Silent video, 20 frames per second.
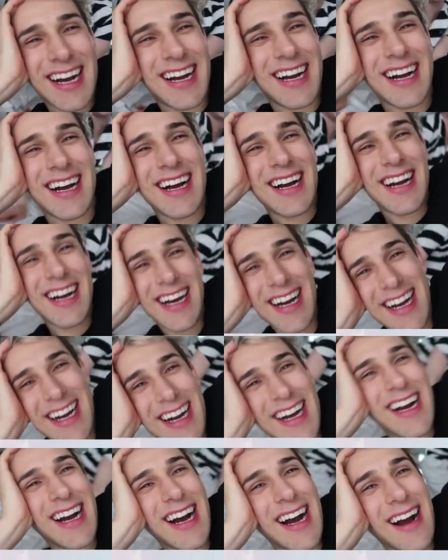I'm running
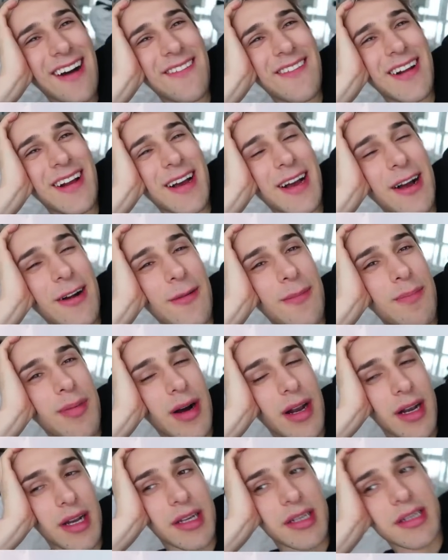away! I'm gonna go
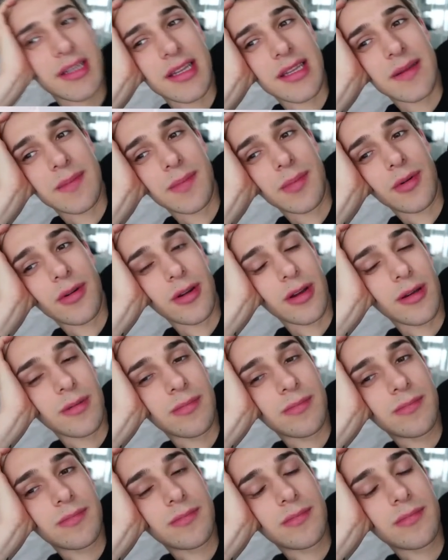punish this boy.
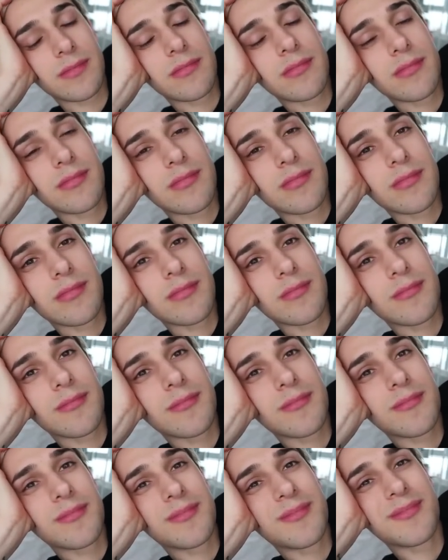
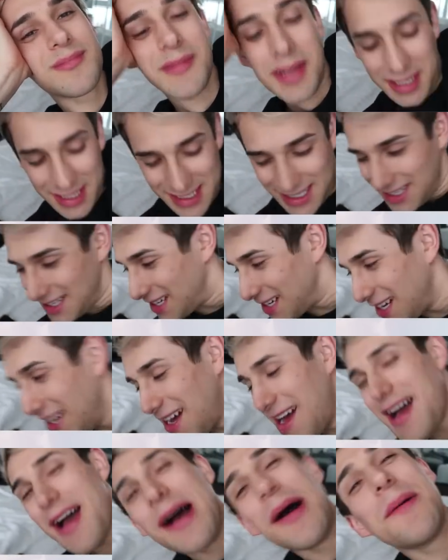
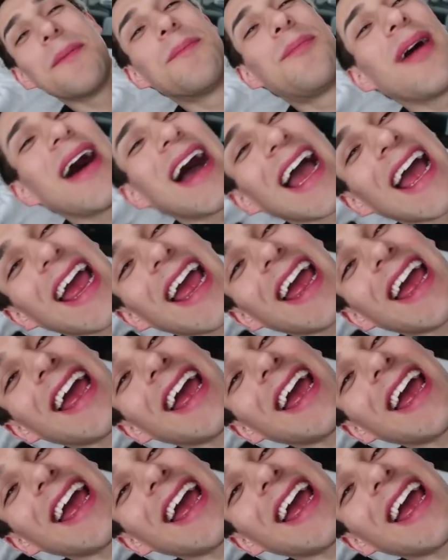Bye!